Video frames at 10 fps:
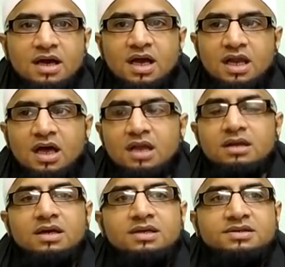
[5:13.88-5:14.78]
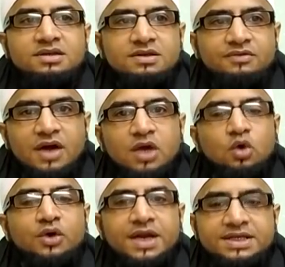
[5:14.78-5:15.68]
halal certifying
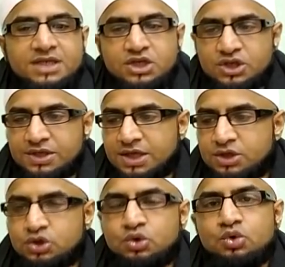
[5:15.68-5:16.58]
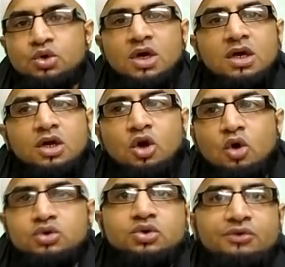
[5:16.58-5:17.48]
organization, that you
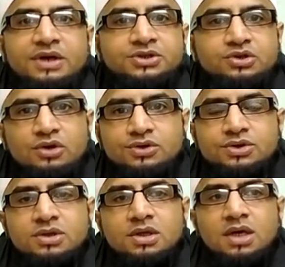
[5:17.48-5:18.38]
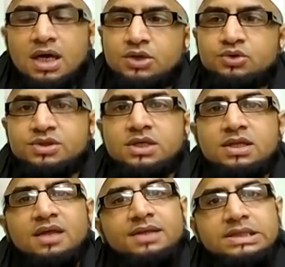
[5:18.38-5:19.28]
go to a restaurant and you see
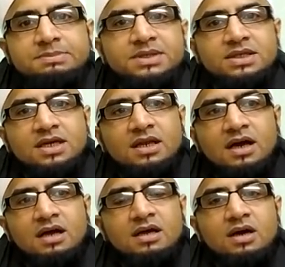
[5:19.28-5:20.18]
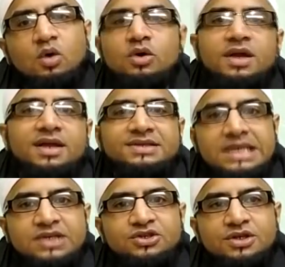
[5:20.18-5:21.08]
that this particular
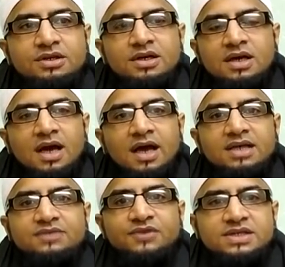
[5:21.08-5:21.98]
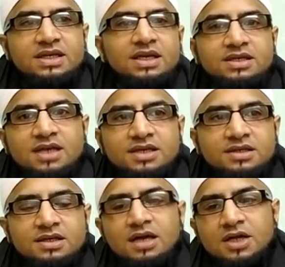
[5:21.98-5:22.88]
organization has
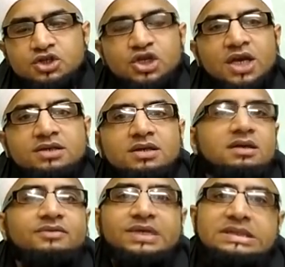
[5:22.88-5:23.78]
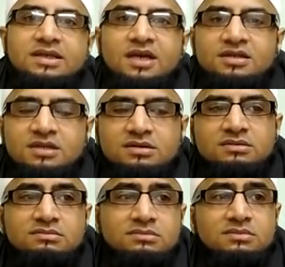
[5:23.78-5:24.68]
facilitated and checked and investigated
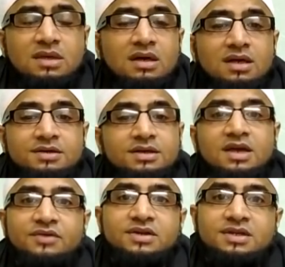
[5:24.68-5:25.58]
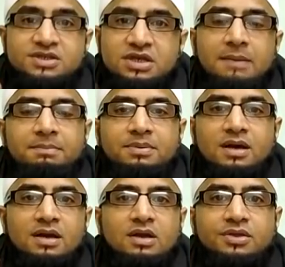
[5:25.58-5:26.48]
and given the stamp and